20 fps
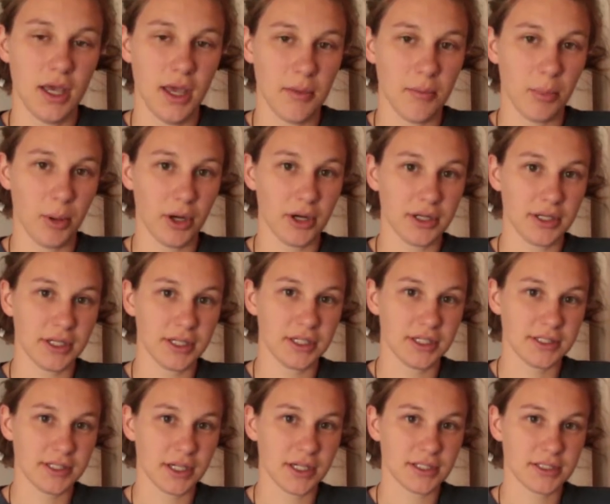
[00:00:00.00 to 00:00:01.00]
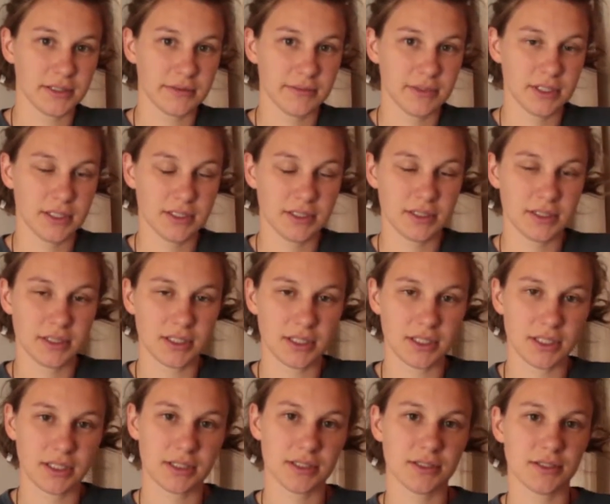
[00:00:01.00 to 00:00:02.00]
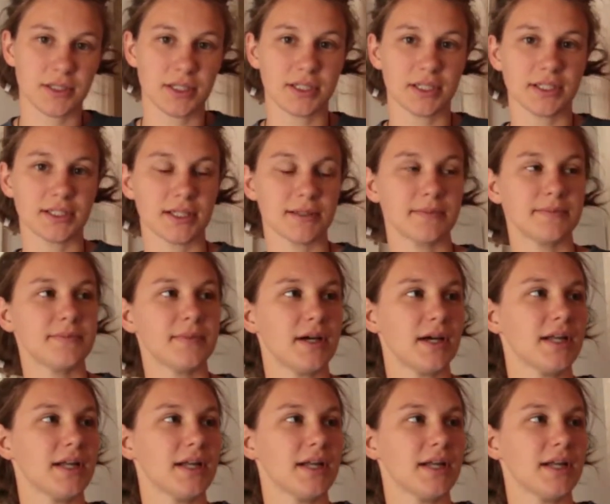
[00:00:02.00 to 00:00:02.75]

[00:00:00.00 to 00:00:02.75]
imparted His heart to me like during that time,